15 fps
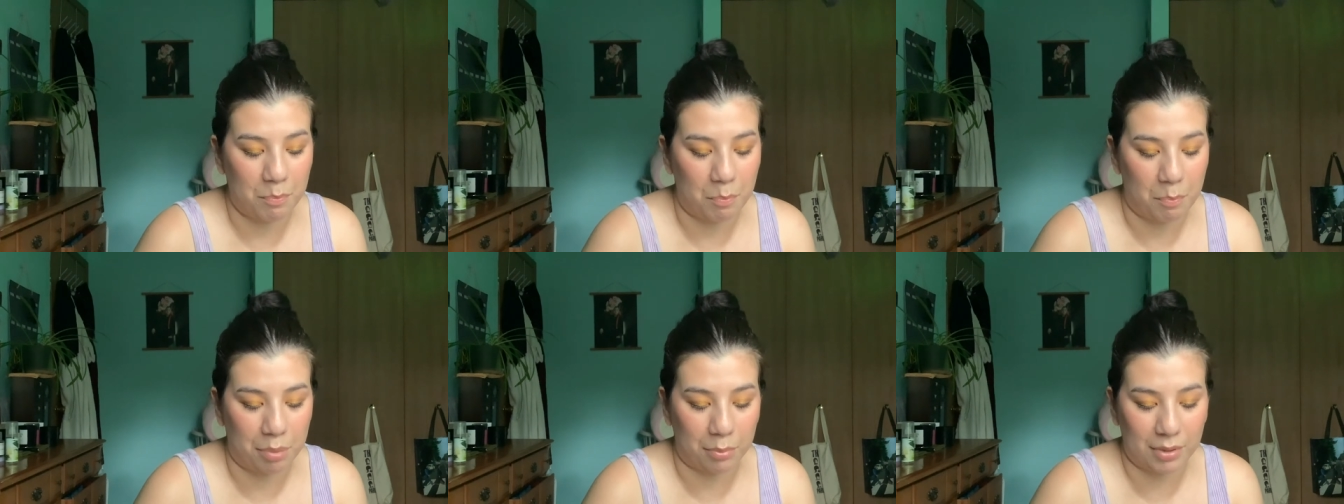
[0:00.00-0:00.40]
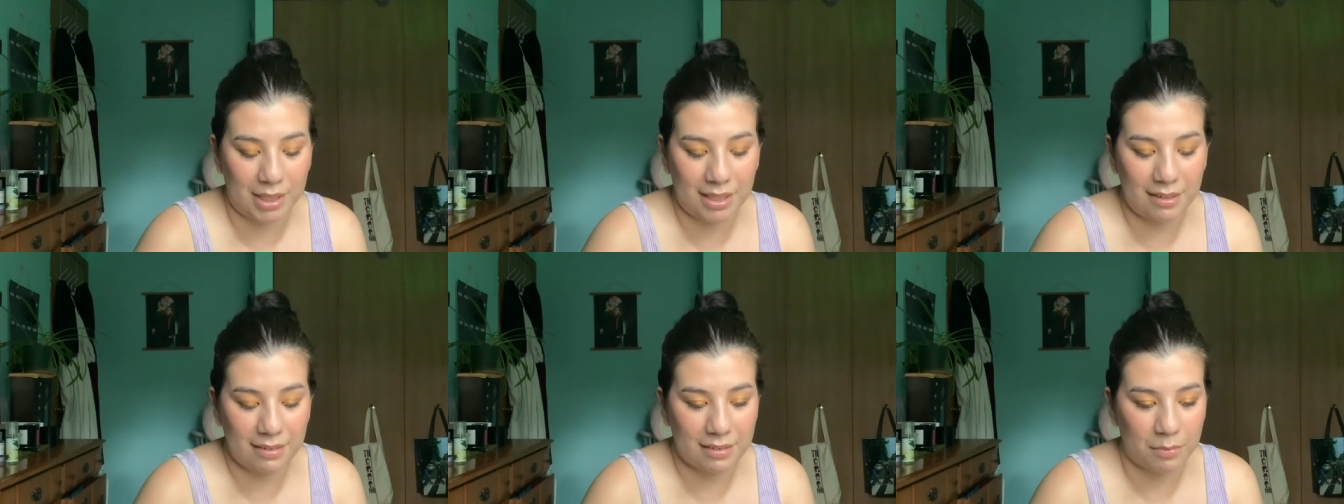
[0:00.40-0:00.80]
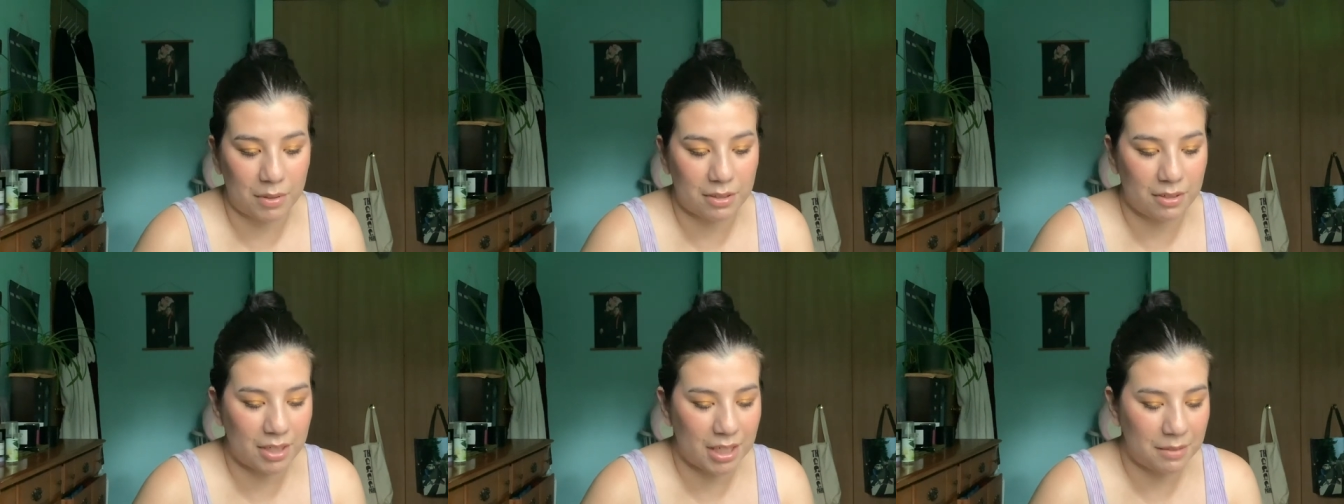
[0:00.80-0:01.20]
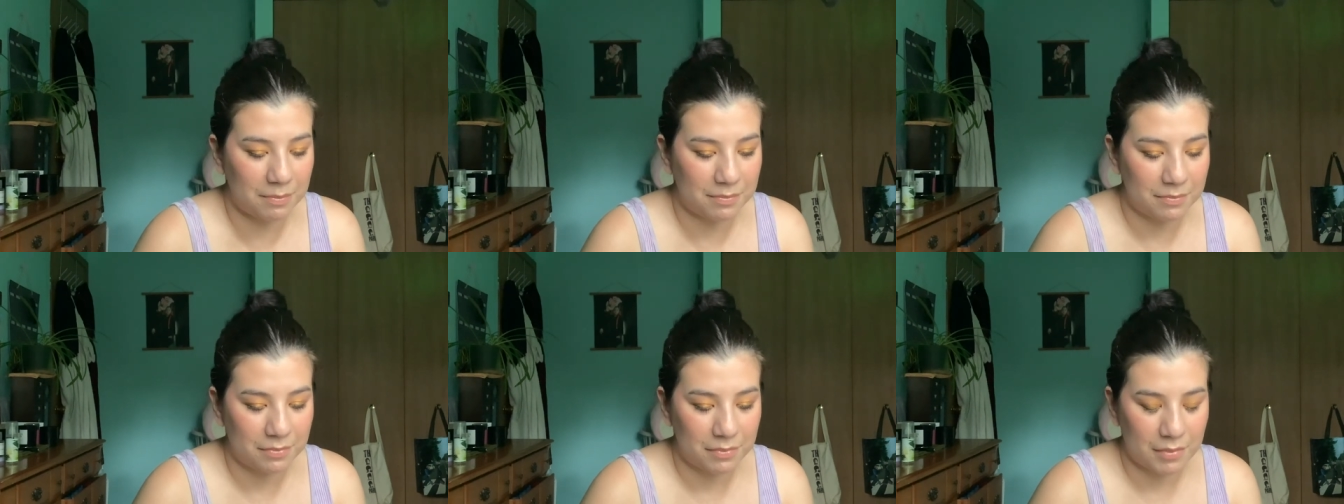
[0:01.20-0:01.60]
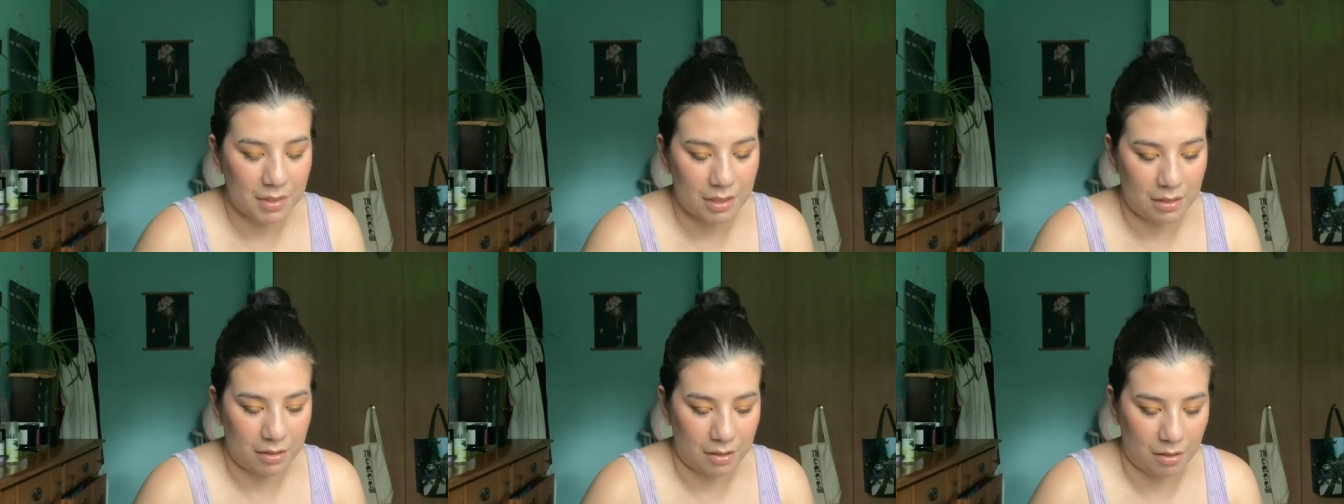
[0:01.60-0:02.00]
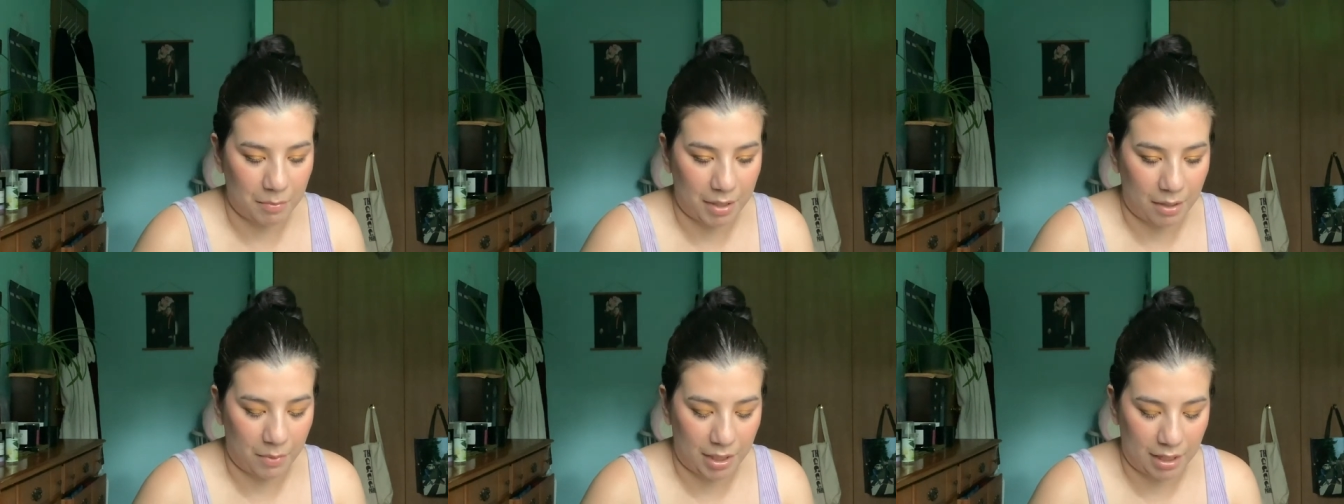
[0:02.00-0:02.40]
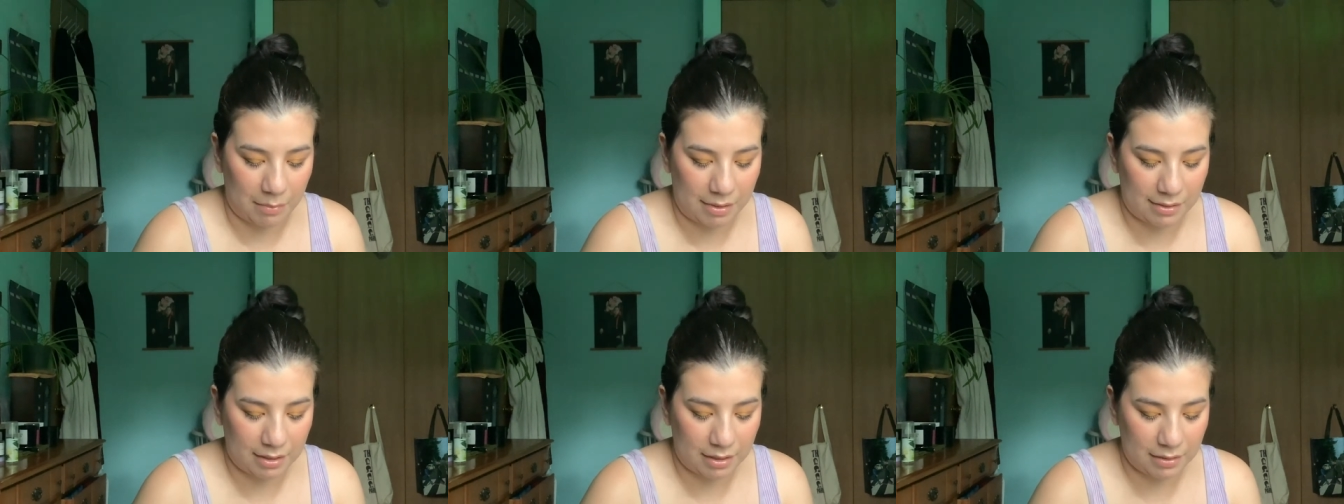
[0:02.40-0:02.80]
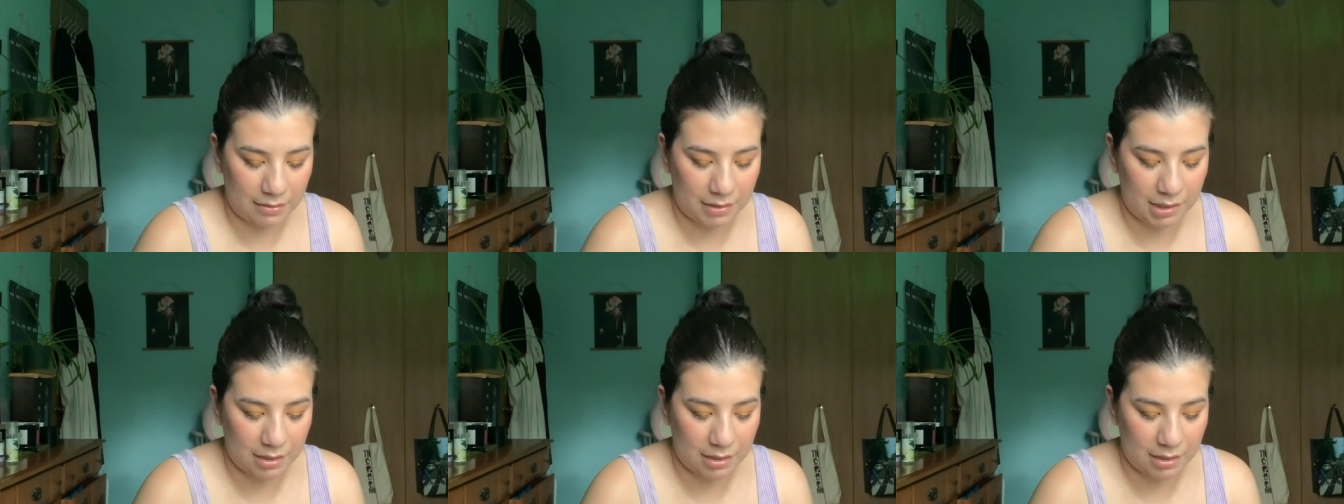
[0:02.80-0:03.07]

Breeze, what's her name? Oh my god, wait, let me see.